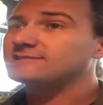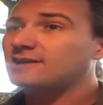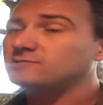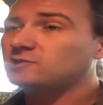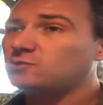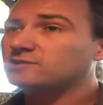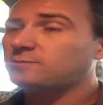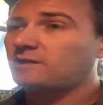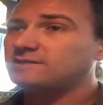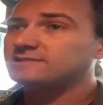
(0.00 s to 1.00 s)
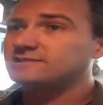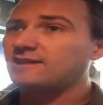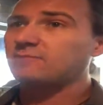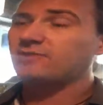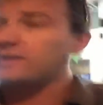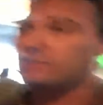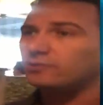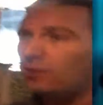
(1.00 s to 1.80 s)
It sounds like you experienced the same thing in New